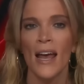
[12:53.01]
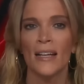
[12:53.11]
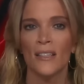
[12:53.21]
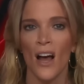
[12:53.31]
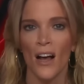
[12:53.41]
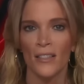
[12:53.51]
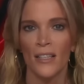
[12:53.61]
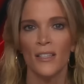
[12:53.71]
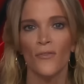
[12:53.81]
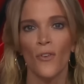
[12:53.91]
and
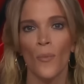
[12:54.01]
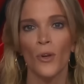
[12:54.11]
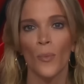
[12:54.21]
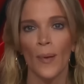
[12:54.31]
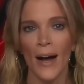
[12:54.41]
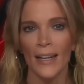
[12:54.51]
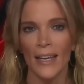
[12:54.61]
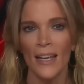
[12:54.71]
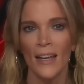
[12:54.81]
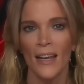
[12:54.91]
toxins from your body,